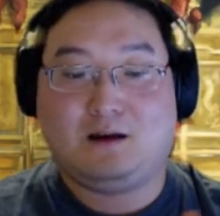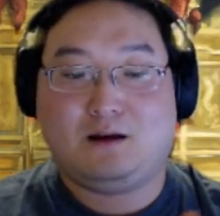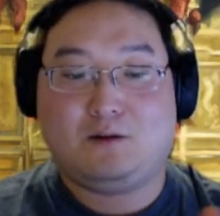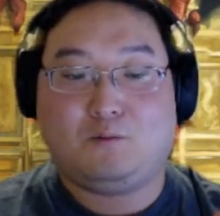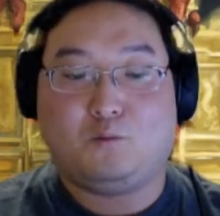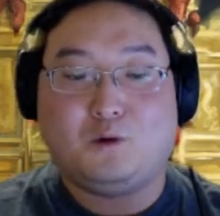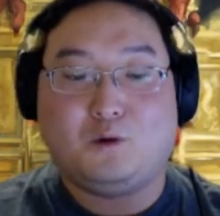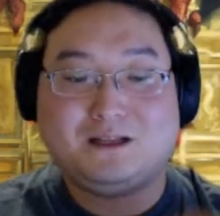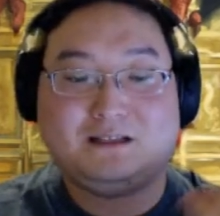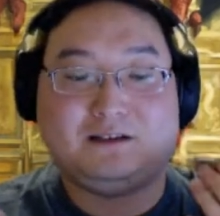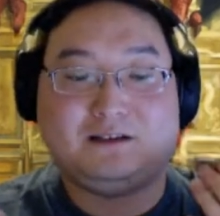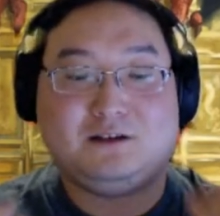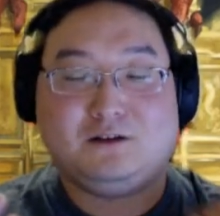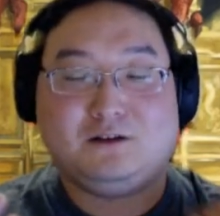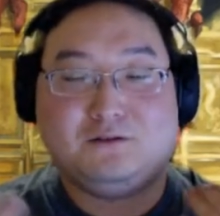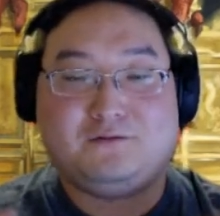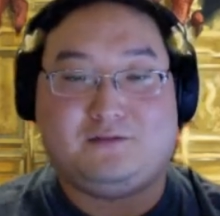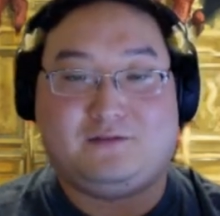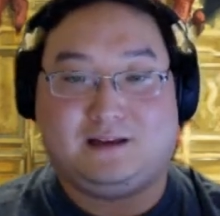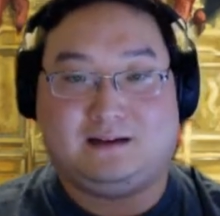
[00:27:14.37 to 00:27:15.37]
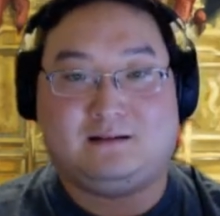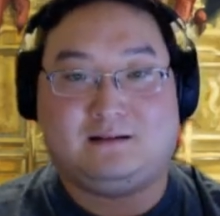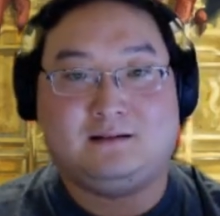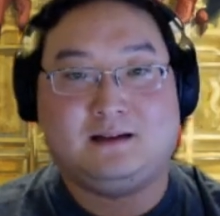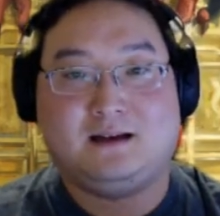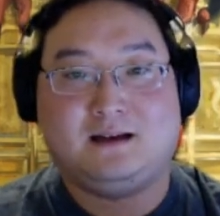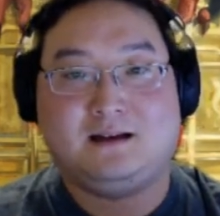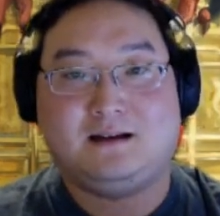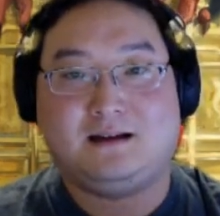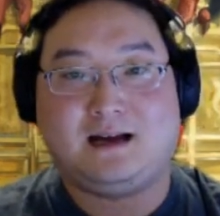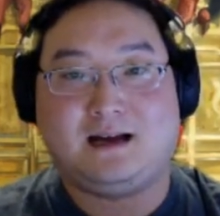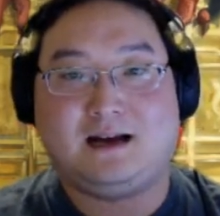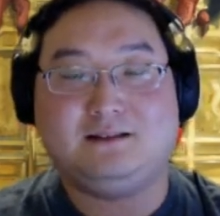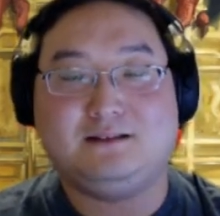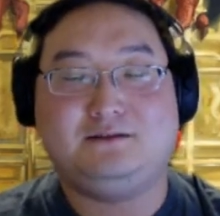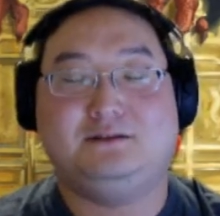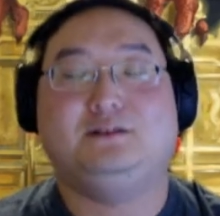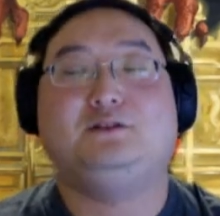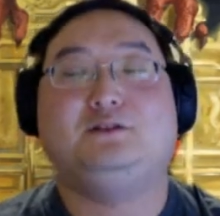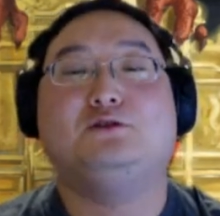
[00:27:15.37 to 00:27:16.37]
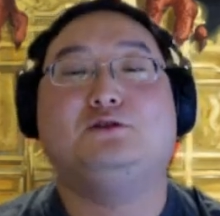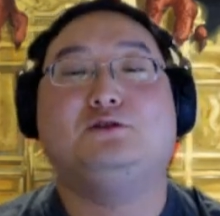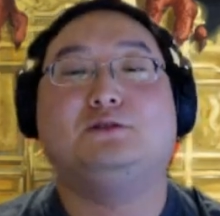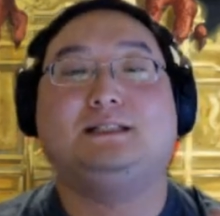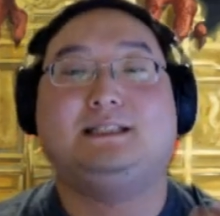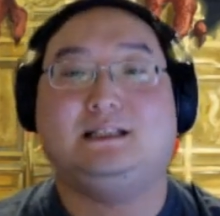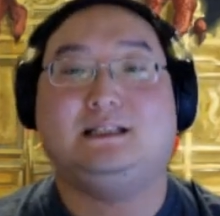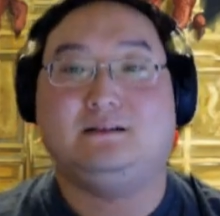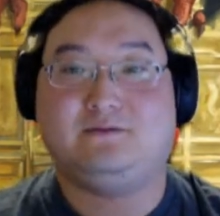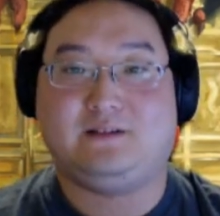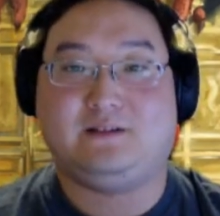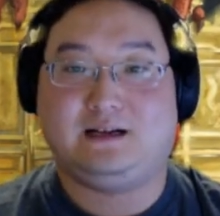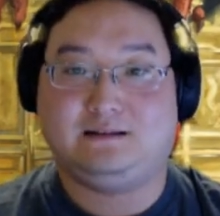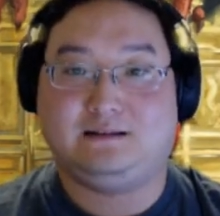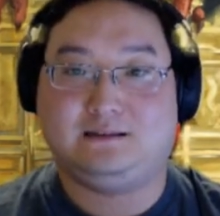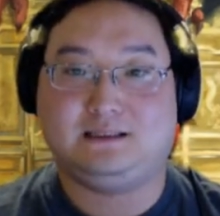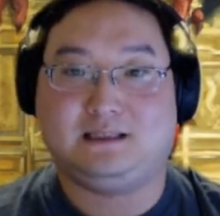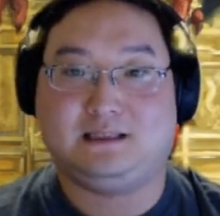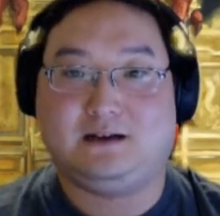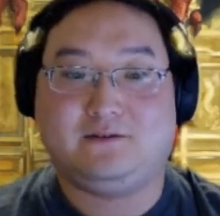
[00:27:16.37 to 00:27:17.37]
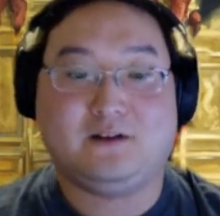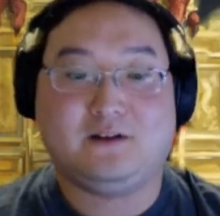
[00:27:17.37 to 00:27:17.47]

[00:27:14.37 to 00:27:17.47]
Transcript: What do you feel? How do you identify yourself?